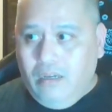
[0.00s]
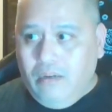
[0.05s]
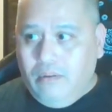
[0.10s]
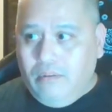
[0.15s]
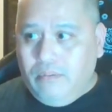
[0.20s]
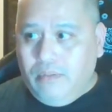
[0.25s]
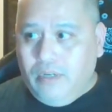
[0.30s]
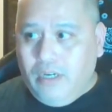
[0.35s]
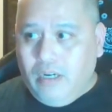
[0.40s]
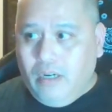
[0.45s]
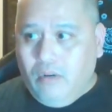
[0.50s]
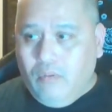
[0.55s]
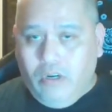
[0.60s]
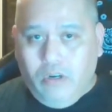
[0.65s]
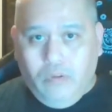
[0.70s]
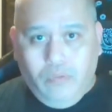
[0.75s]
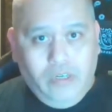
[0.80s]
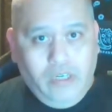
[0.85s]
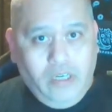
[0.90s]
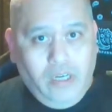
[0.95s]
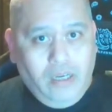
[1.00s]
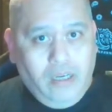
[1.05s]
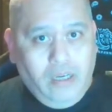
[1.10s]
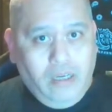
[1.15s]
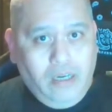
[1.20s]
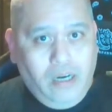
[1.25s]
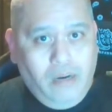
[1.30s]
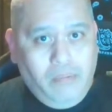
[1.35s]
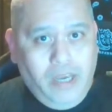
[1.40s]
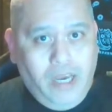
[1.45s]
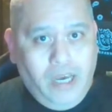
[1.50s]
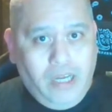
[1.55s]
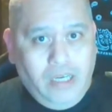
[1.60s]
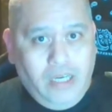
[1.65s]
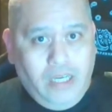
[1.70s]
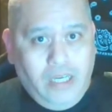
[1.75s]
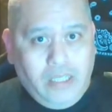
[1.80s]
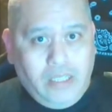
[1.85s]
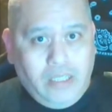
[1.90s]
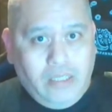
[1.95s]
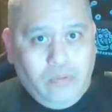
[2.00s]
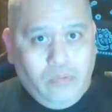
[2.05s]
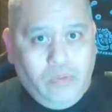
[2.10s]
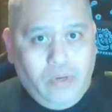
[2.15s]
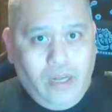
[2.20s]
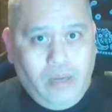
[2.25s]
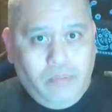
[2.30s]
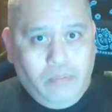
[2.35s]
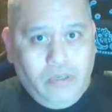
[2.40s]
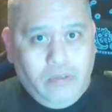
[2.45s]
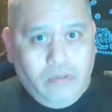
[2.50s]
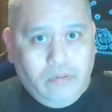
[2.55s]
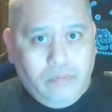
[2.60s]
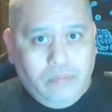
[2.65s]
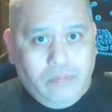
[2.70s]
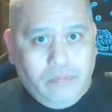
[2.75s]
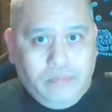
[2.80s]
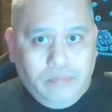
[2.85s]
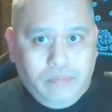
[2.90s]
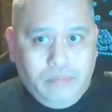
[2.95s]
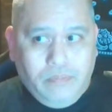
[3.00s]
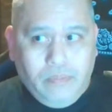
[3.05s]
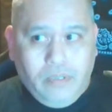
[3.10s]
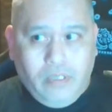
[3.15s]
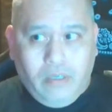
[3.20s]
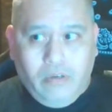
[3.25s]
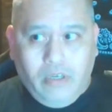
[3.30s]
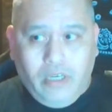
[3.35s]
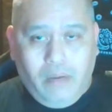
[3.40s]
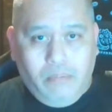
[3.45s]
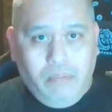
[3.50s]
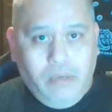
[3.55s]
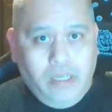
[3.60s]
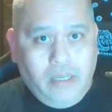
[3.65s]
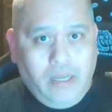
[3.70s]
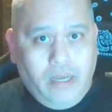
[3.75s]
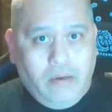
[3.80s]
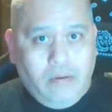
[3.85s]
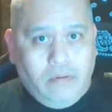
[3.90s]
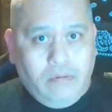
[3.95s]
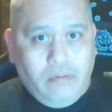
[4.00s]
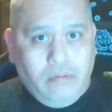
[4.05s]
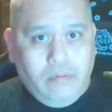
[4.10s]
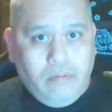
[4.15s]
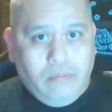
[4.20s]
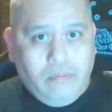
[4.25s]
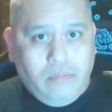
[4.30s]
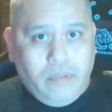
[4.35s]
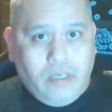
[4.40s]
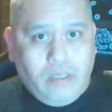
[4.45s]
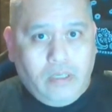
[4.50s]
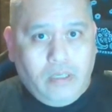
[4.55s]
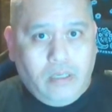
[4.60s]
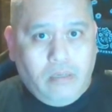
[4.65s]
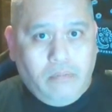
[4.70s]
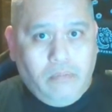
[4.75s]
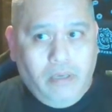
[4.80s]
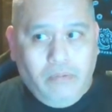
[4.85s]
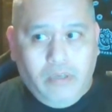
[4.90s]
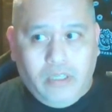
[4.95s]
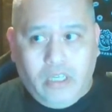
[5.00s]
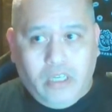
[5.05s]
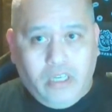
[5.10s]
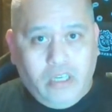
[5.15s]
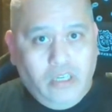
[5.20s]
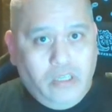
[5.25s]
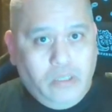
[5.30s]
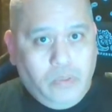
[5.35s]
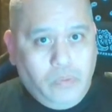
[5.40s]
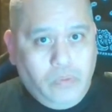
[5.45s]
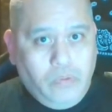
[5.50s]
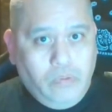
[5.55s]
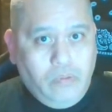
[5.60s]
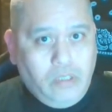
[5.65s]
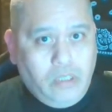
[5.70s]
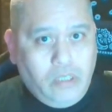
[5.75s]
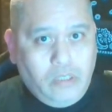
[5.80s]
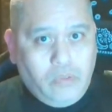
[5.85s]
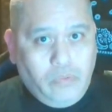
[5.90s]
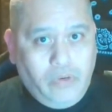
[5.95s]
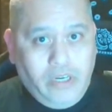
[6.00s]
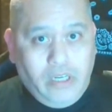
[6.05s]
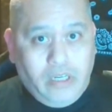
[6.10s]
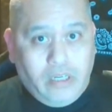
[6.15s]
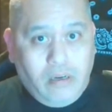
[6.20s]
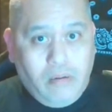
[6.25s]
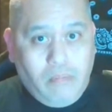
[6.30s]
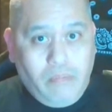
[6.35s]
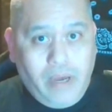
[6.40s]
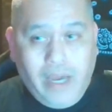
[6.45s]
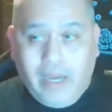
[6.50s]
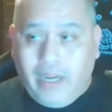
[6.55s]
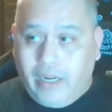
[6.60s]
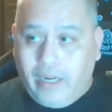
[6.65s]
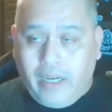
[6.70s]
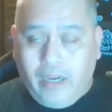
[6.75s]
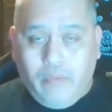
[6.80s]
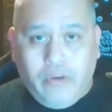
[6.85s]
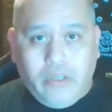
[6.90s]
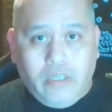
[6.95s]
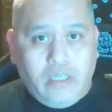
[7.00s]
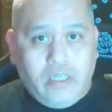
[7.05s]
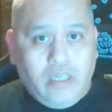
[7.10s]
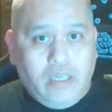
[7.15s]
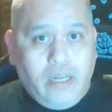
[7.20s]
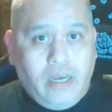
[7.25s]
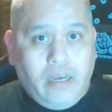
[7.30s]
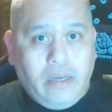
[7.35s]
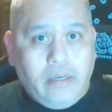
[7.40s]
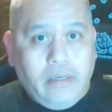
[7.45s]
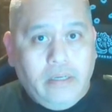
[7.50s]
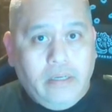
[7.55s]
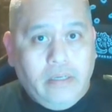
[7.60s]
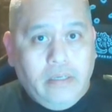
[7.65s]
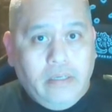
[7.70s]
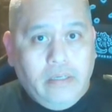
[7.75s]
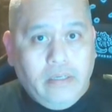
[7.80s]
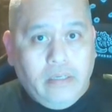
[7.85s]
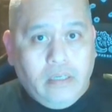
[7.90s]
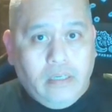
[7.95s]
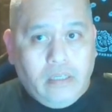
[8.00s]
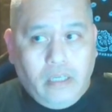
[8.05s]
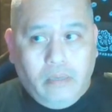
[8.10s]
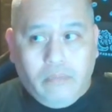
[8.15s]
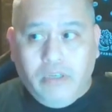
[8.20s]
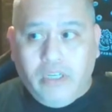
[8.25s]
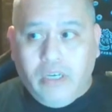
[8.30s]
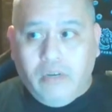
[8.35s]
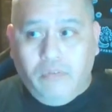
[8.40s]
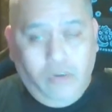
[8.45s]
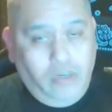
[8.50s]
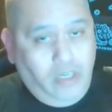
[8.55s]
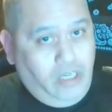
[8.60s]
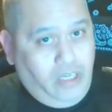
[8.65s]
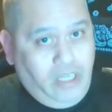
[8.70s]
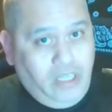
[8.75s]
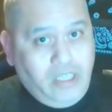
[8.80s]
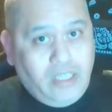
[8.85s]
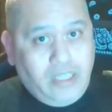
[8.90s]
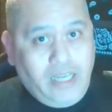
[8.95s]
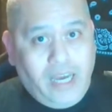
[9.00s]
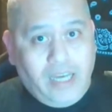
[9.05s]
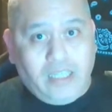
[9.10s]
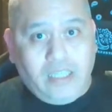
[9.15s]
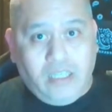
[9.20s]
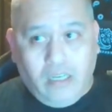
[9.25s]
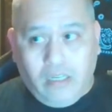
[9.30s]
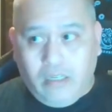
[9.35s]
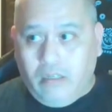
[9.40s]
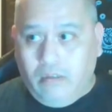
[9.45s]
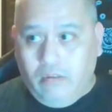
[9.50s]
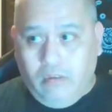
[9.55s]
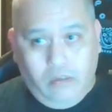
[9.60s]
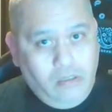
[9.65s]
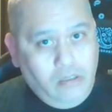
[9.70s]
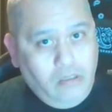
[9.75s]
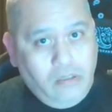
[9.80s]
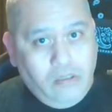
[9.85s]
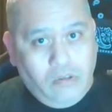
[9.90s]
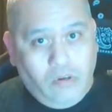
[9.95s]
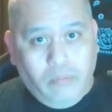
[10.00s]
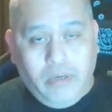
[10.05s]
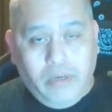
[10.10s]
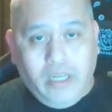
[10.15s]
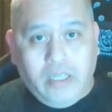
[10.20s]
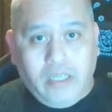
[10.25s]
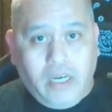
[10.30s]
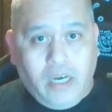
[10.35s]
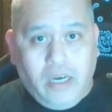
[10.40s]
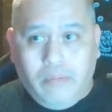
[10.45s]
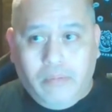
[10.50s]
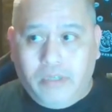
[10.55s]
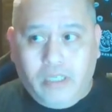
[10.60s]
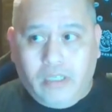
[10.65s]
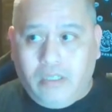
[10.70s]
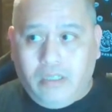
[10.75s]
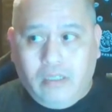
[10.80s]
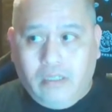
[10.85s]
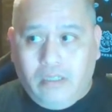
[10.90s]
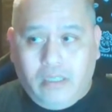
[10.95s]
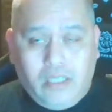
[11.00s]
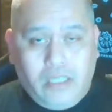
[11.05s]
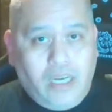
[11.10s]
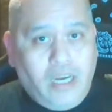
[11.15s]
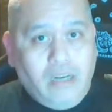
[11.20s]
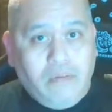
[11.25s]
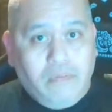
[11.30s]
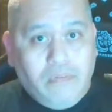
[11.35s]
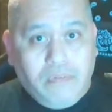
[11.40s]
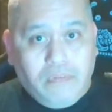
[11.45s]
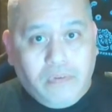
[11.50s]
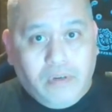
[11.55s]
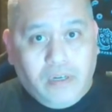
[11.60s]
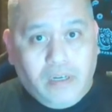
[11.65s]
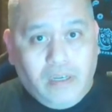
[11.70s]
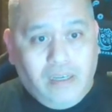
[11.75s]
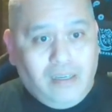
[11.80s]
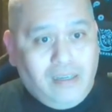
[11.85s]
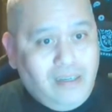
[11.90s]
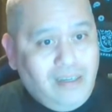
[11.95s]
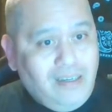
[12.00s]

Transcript: But I wonder where Darby Allin is. What happened to him? You know, he got beat down, but maybe he's licking his wounds and he's ready to come back. I can't wait to see that, because MJF really needs his ass kicked so many times. It's not even funny.